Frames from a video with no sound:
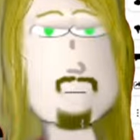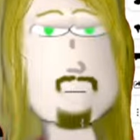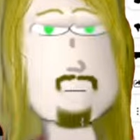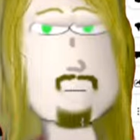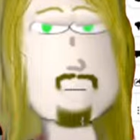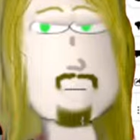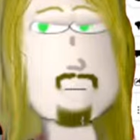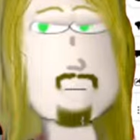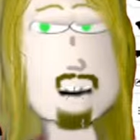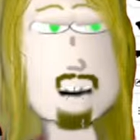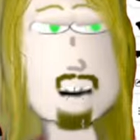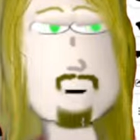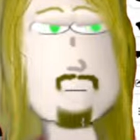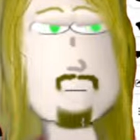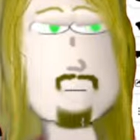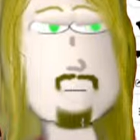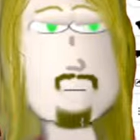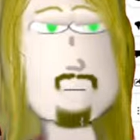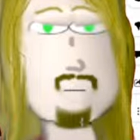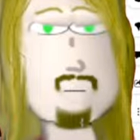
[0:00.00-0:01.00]
But
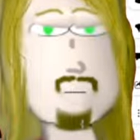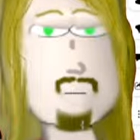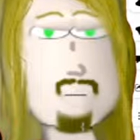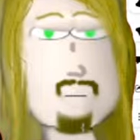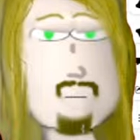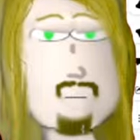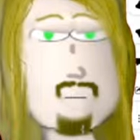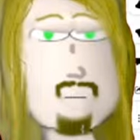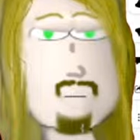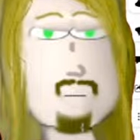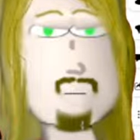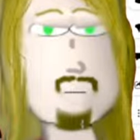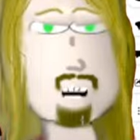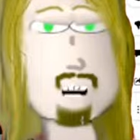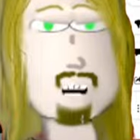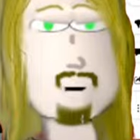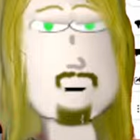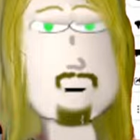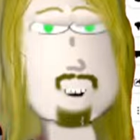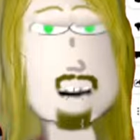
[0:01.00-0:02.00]

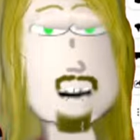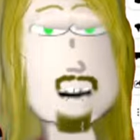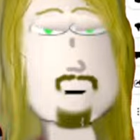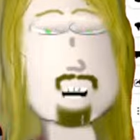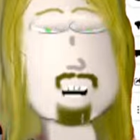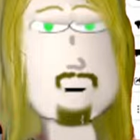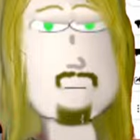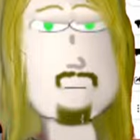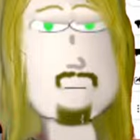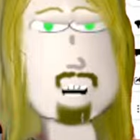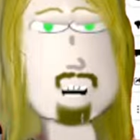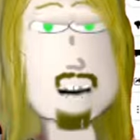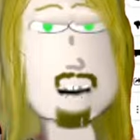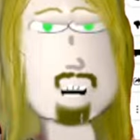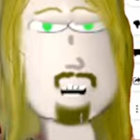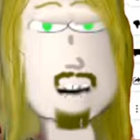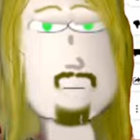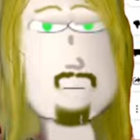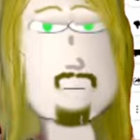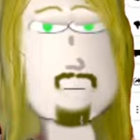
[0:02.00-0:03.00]
Israel is kind
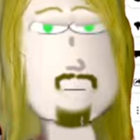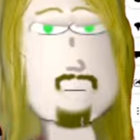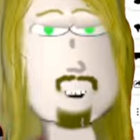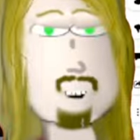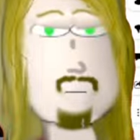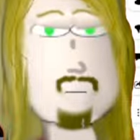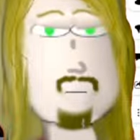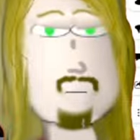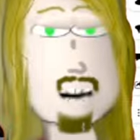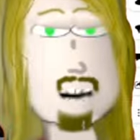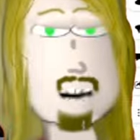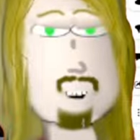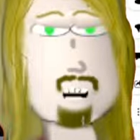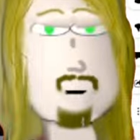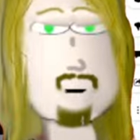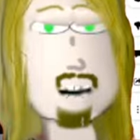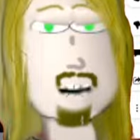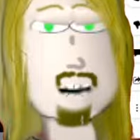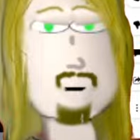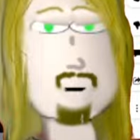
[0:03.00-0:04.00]
of part of
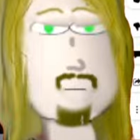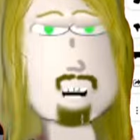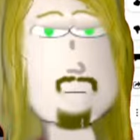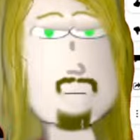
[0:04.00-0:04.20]
America,